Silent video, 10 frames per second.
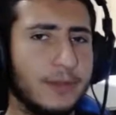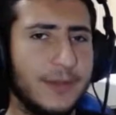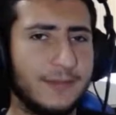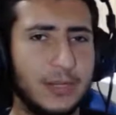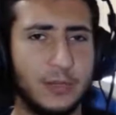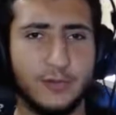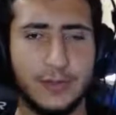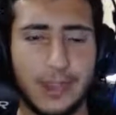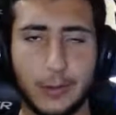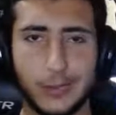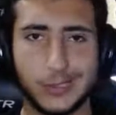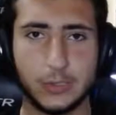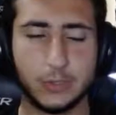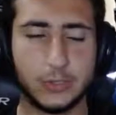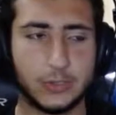that video a few hours
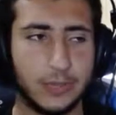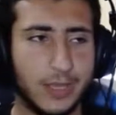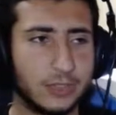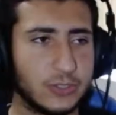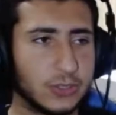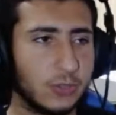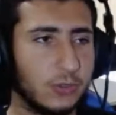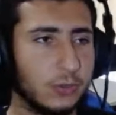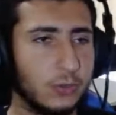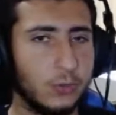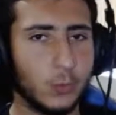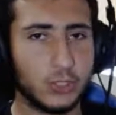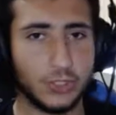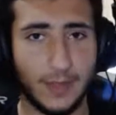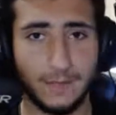ago, so yeah, just go
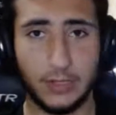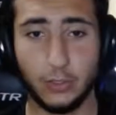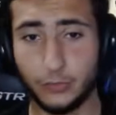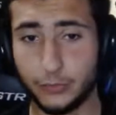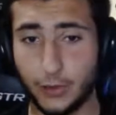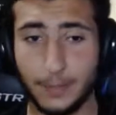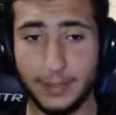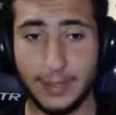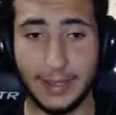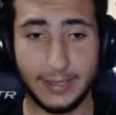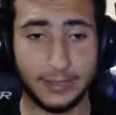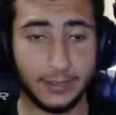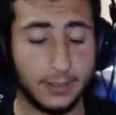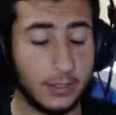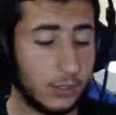watch that video, drop a like,
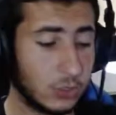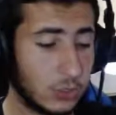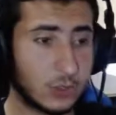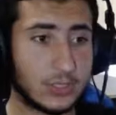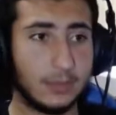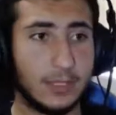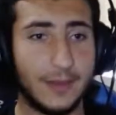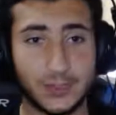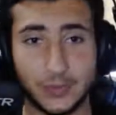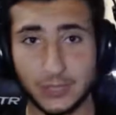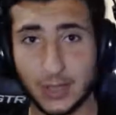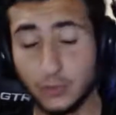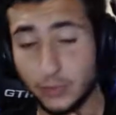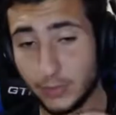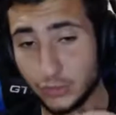show some love, subscribe
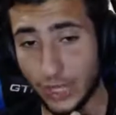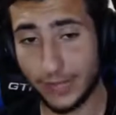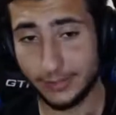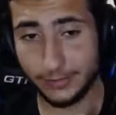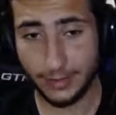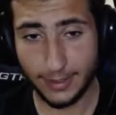to my channel.